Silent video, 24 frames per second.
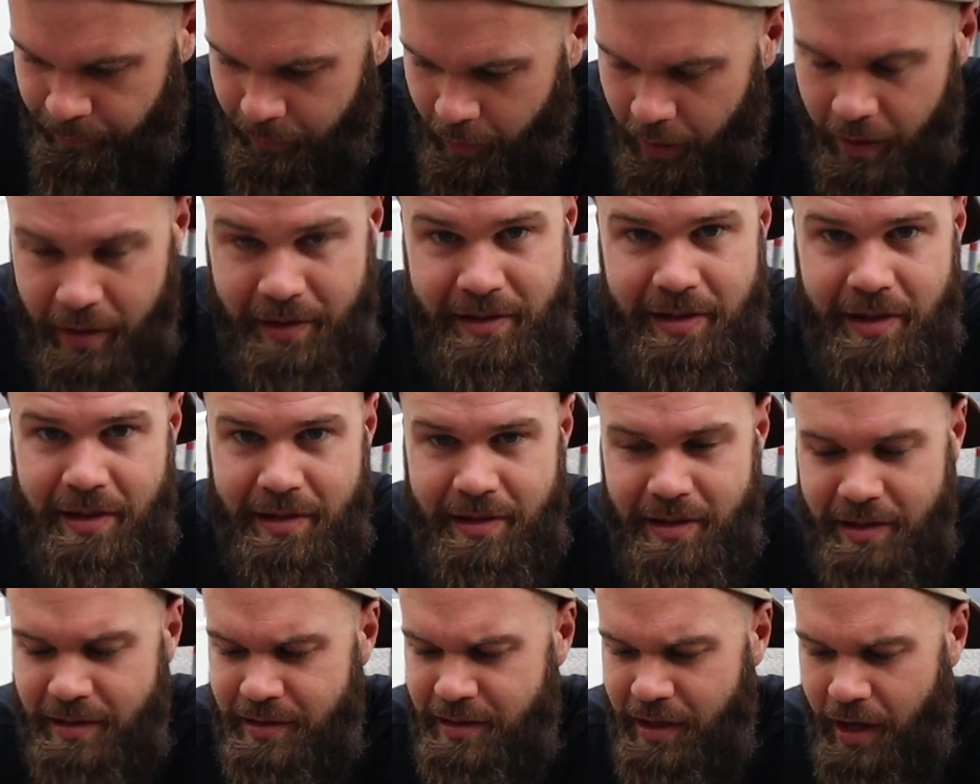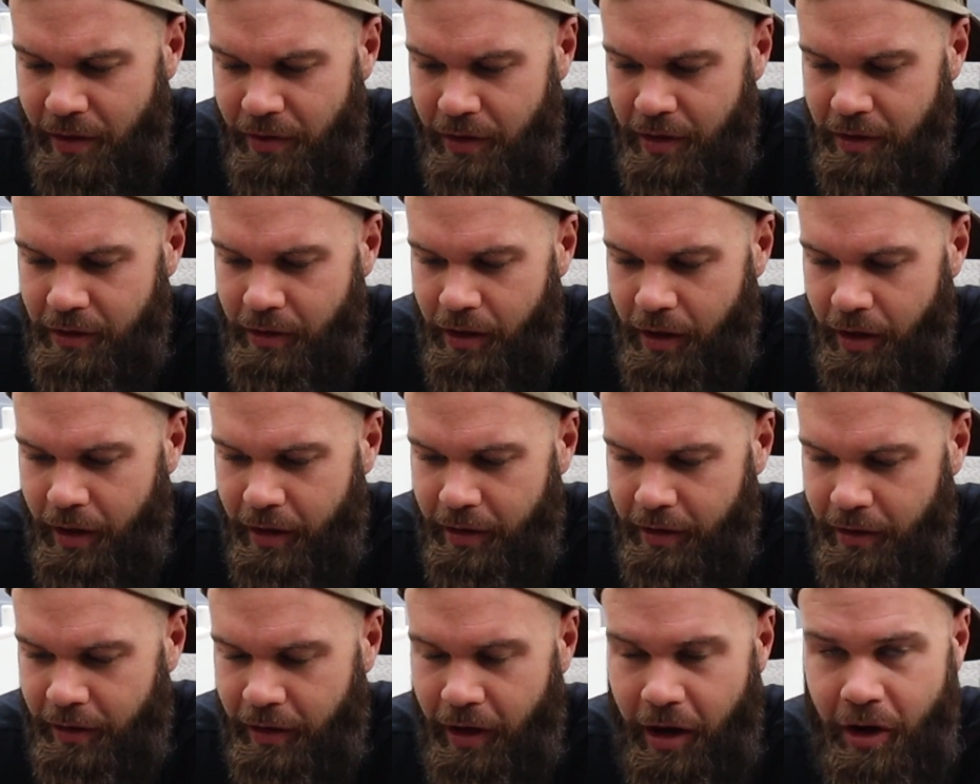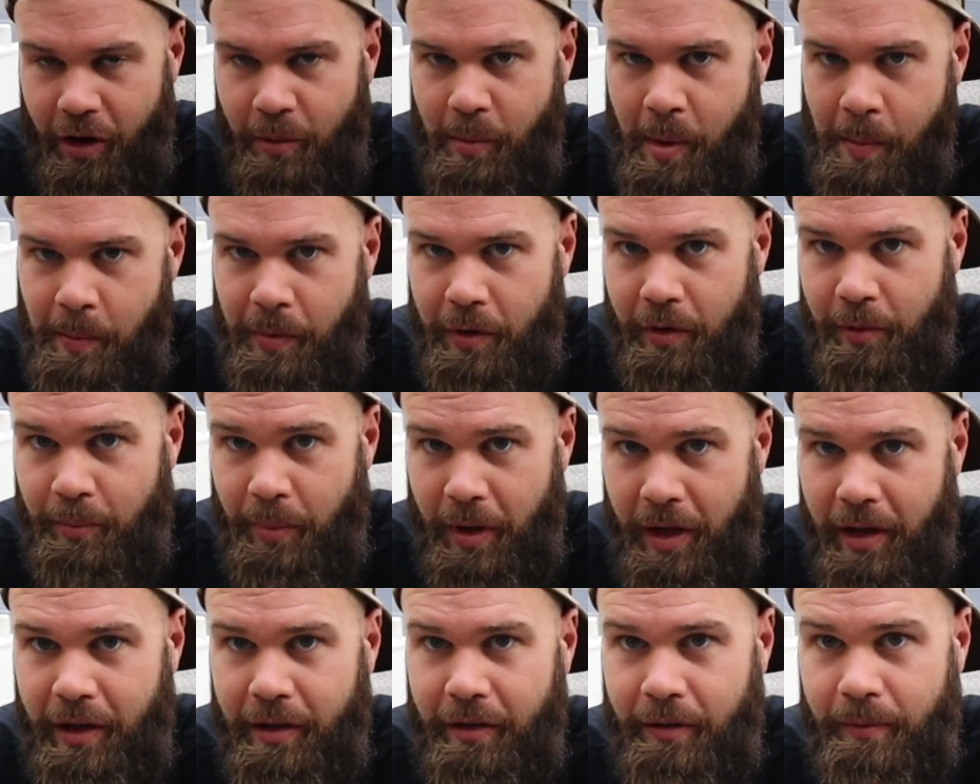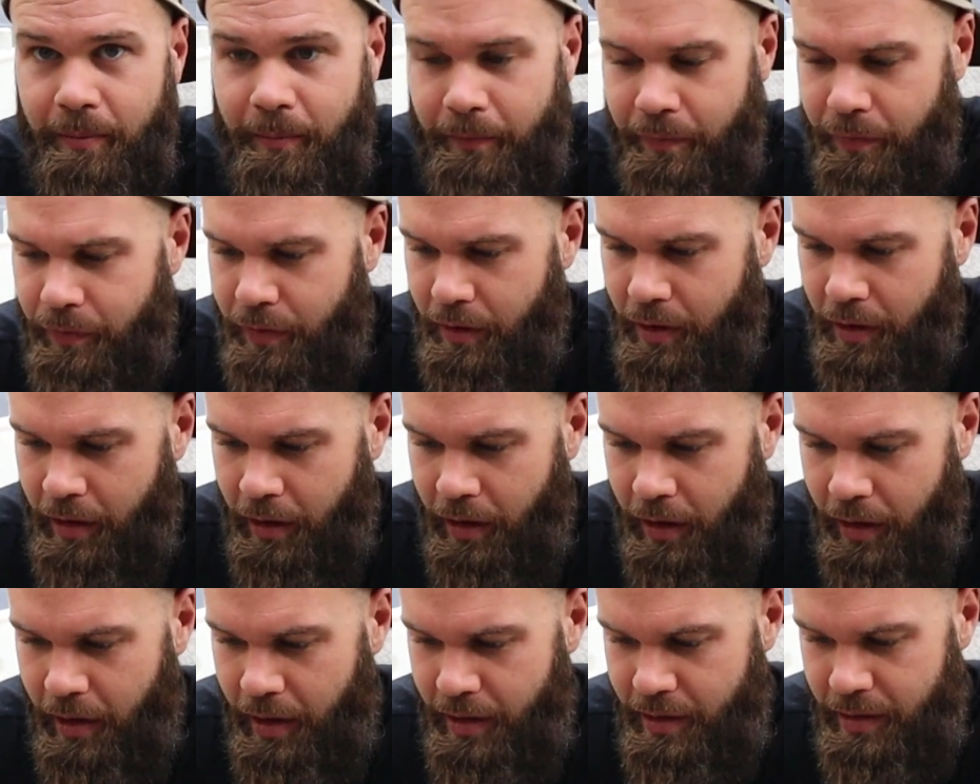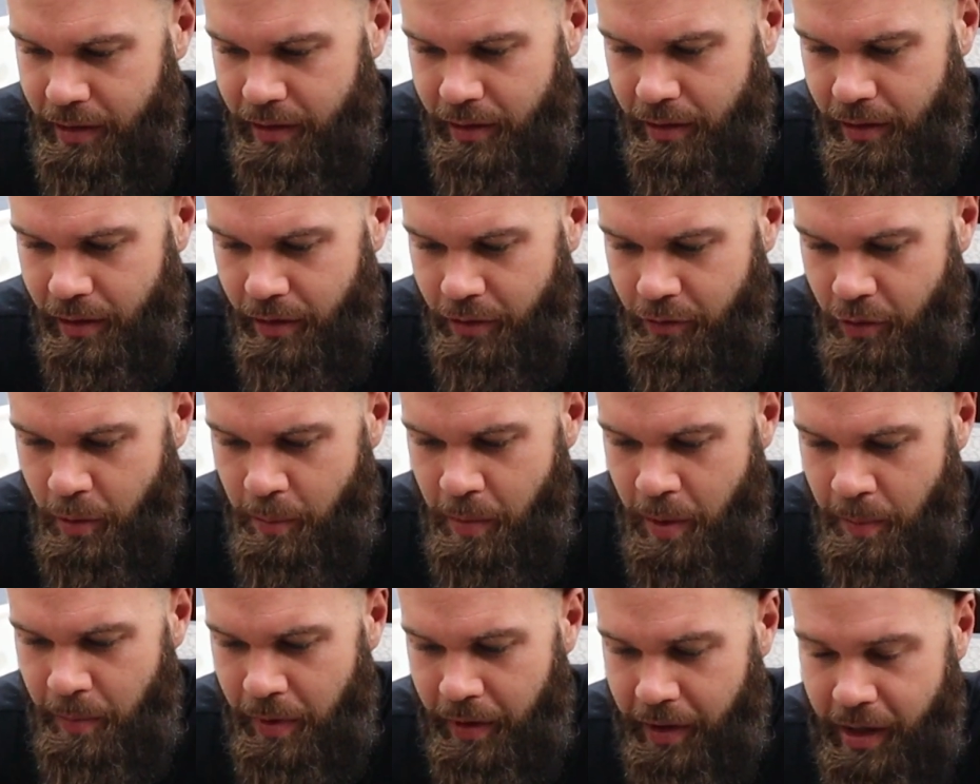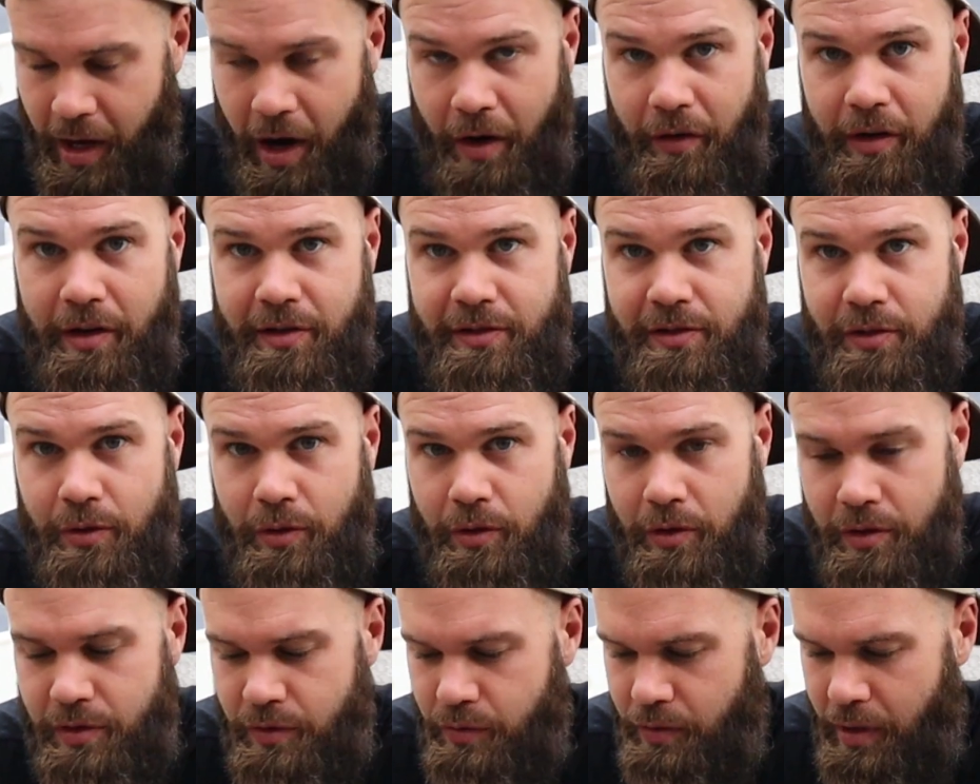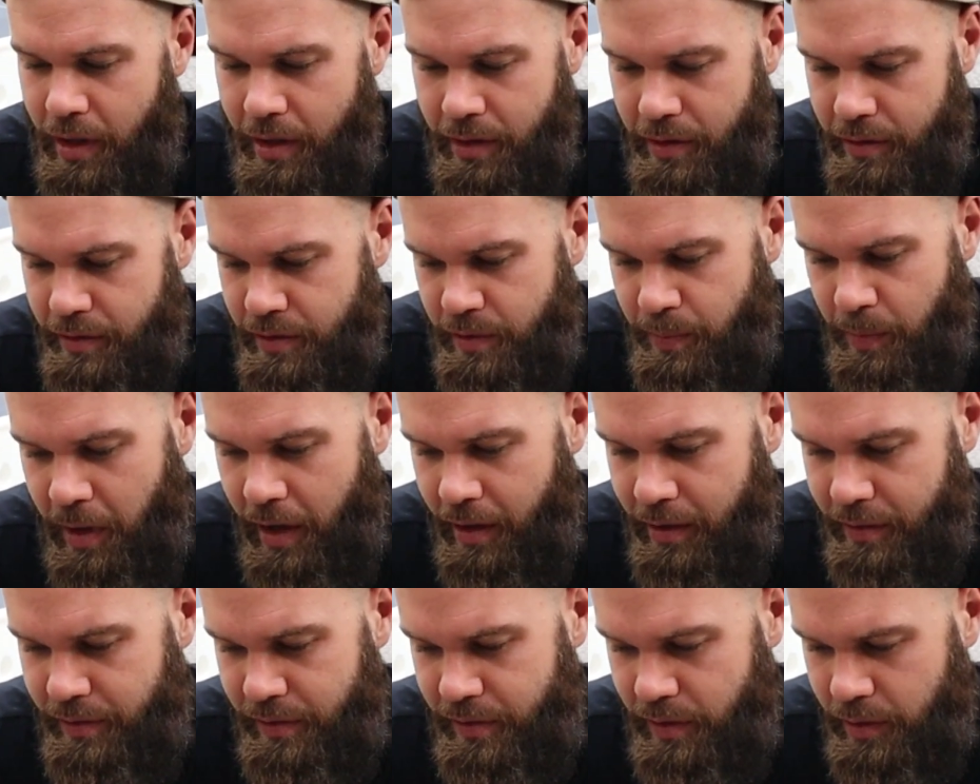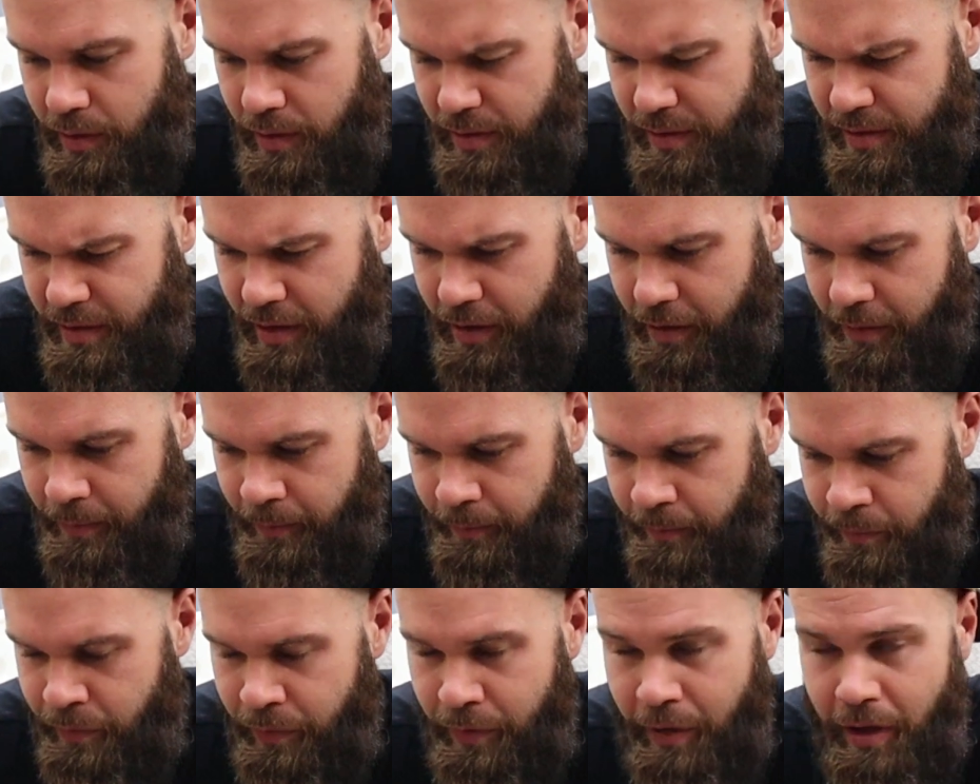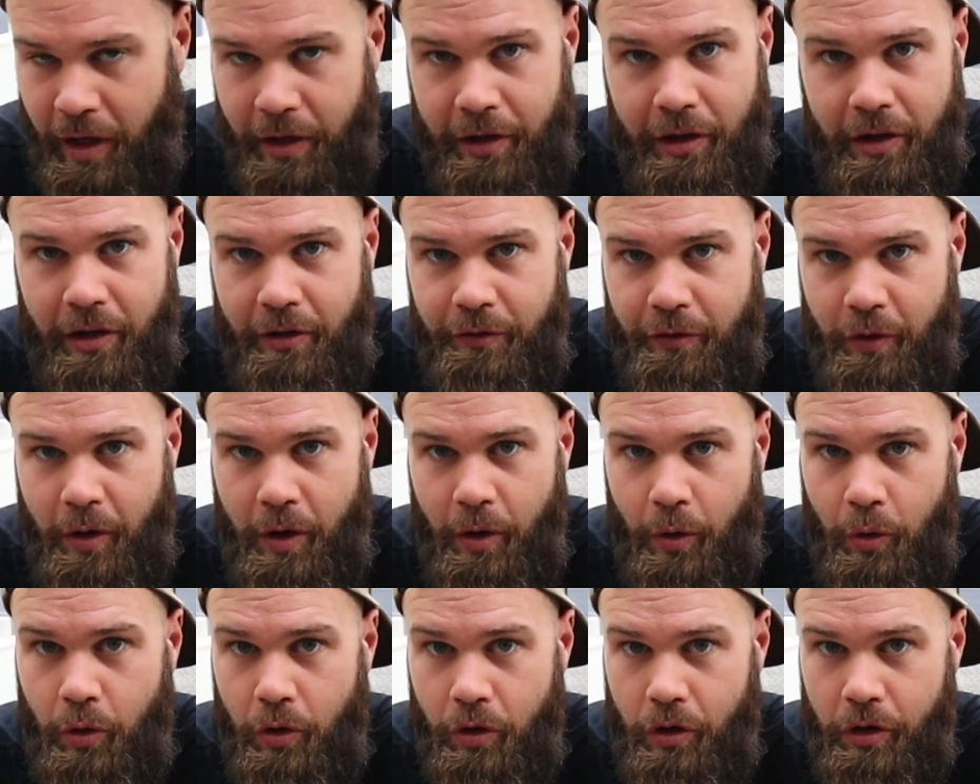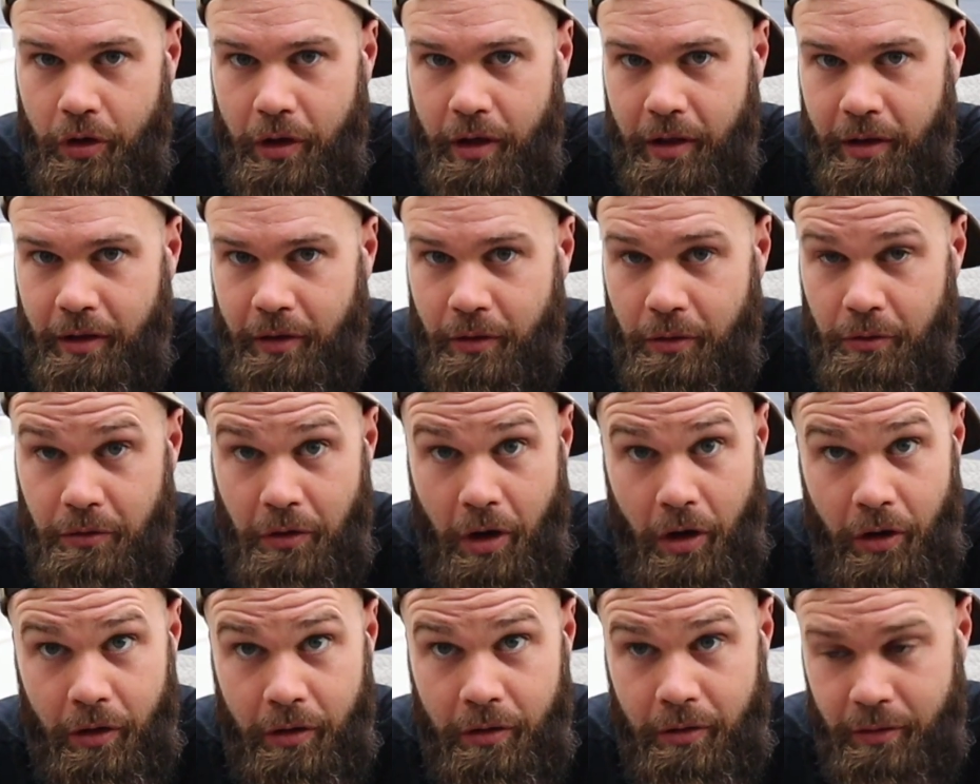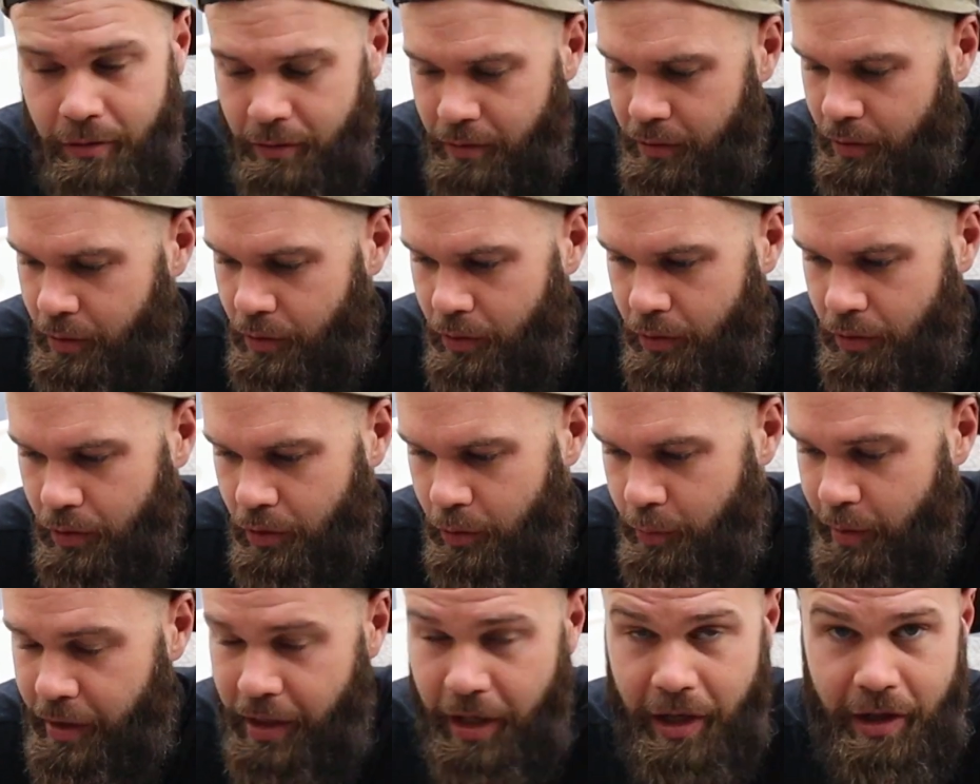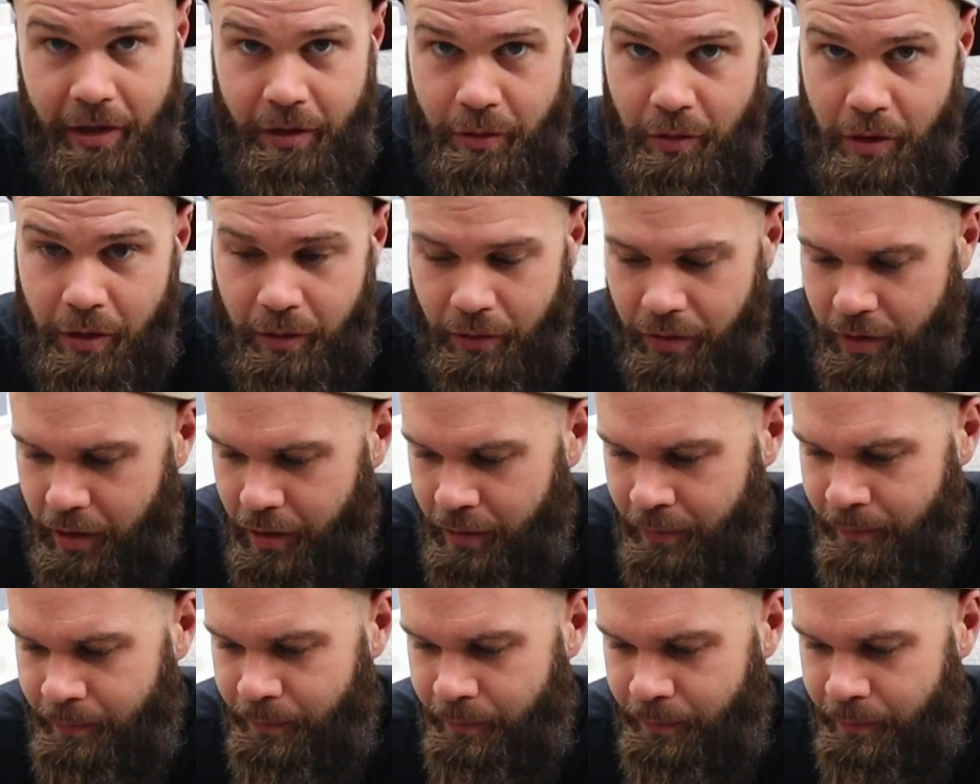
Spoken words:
Honestly, this is nothing like I remember it being. I remember curry sauce rather than tomato sauce, so I don't know if we're ordering wrong or we're getting the wrong thing.